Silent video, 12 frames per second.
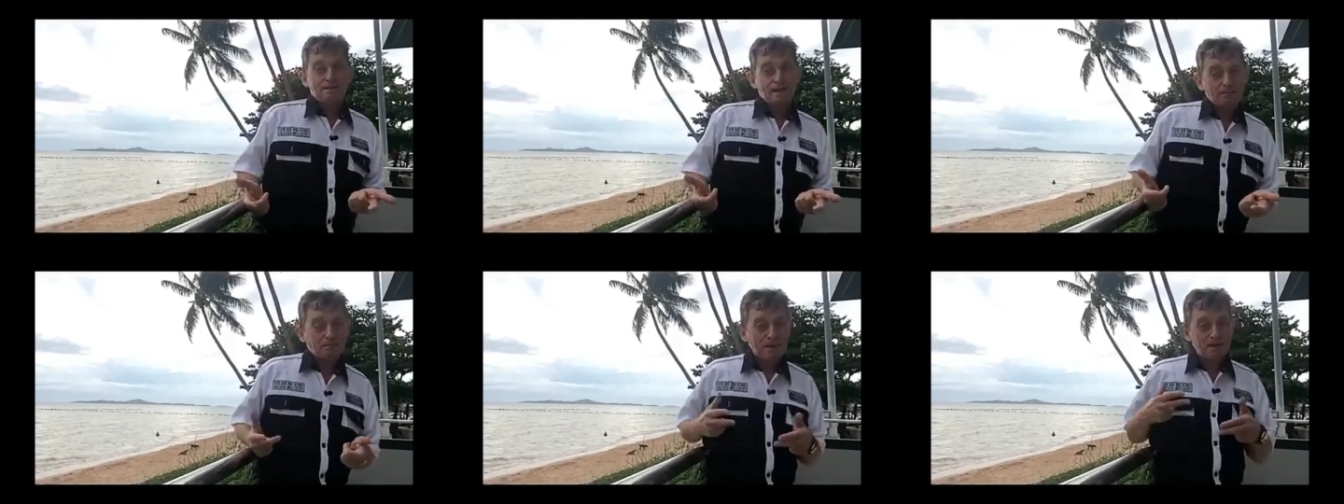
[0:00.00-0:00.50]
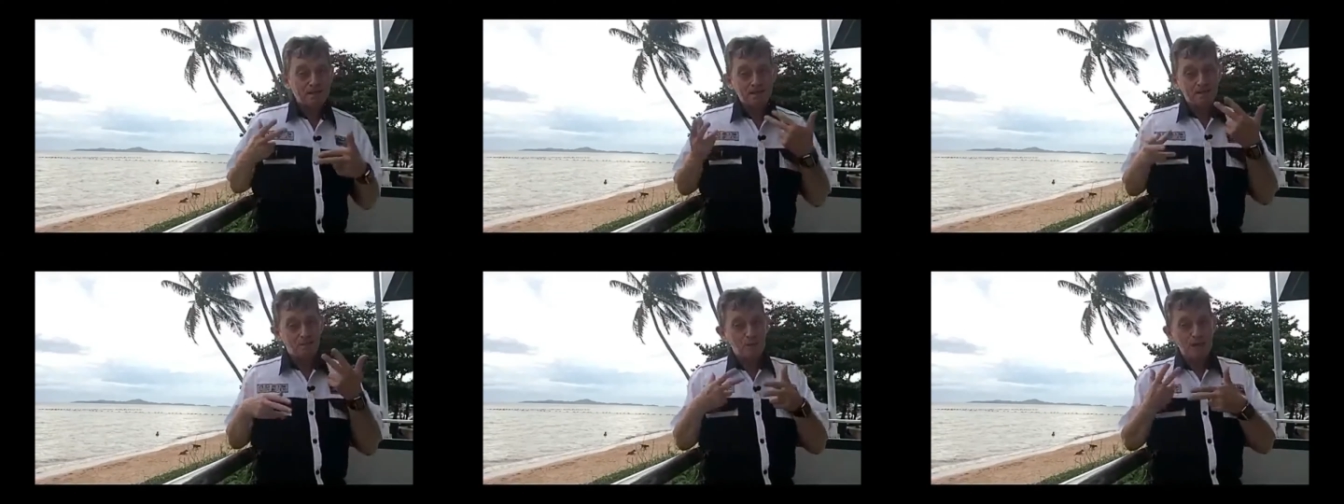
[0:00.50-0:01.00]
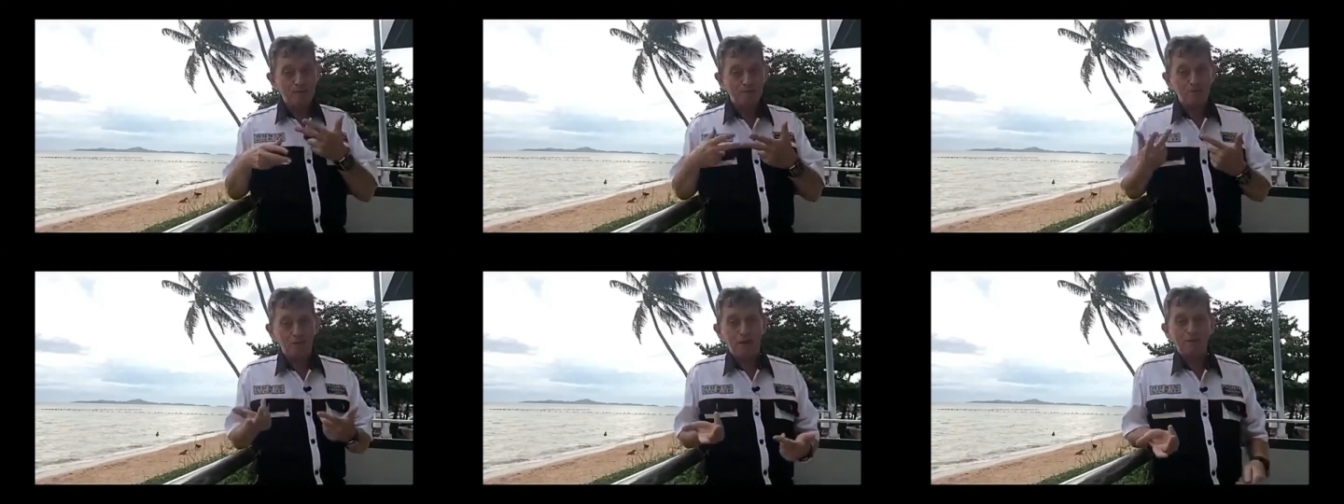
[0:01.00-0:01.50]
That means we
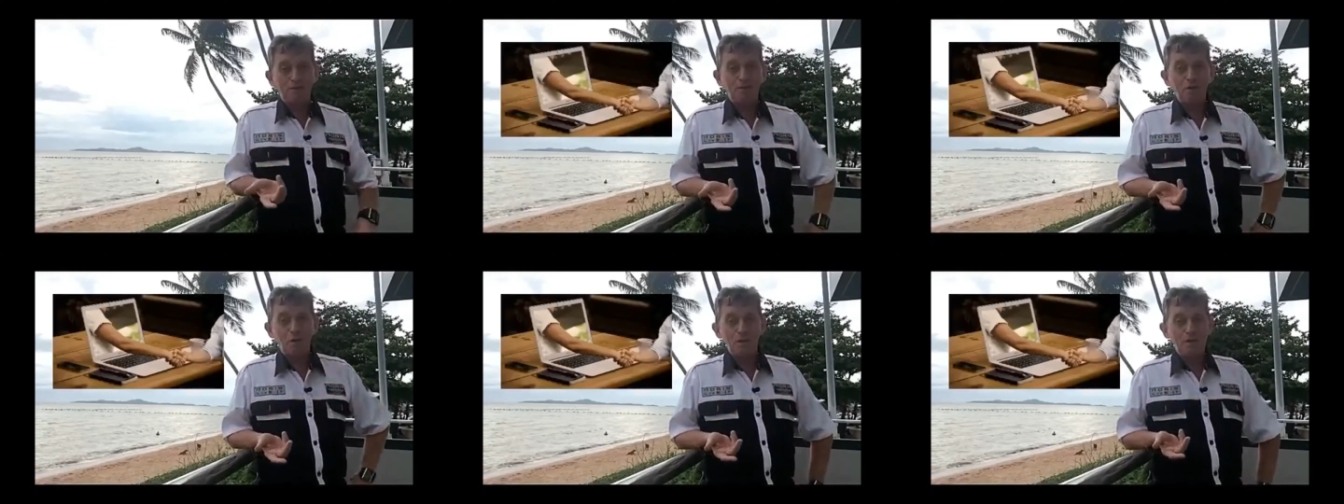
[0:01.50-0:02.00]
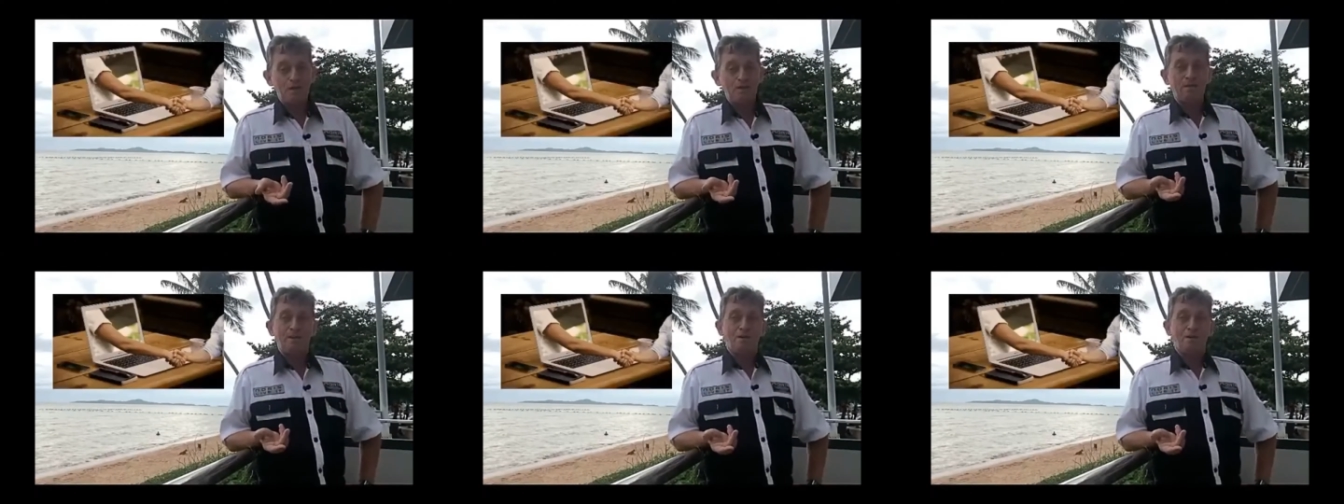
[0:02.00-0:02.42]
have to get to know each other.